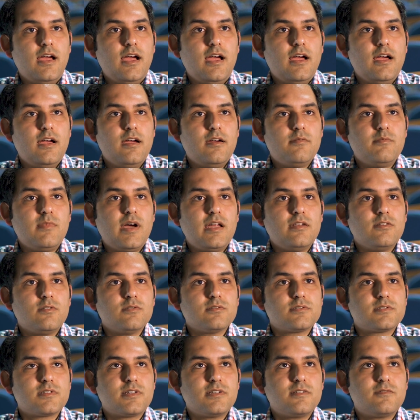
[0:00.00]
and
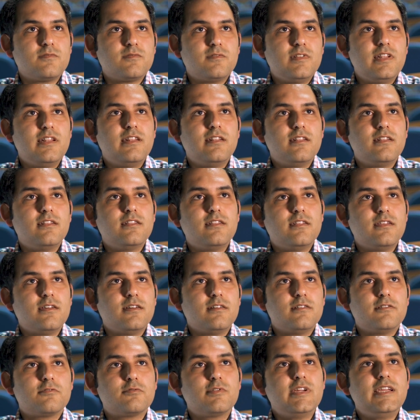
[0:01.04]
also kind of
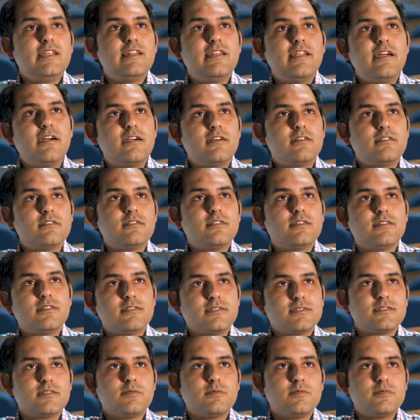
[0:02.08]
relearn
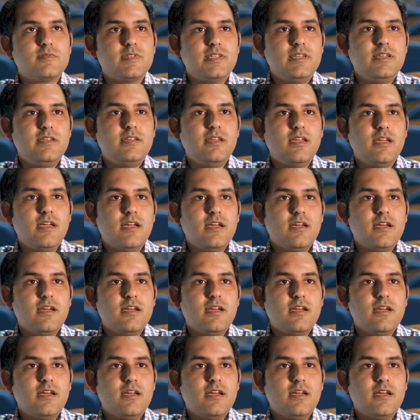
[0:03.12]
some of the